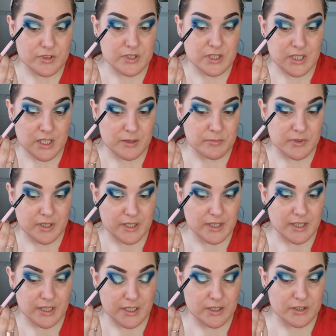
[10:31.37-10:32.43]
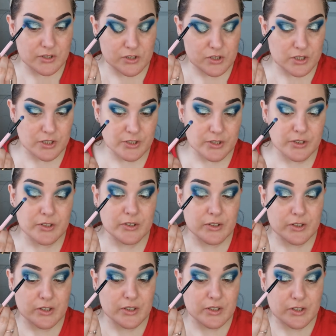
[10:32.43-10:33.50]
tap it into
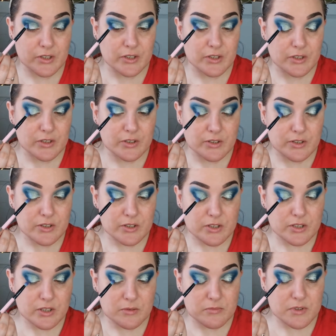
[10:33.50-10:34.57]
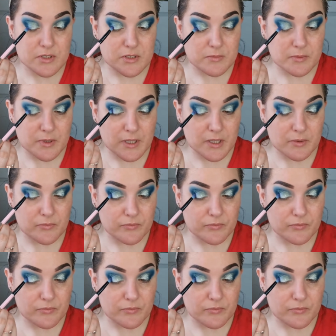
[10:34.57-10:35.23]
the shimmers a bit,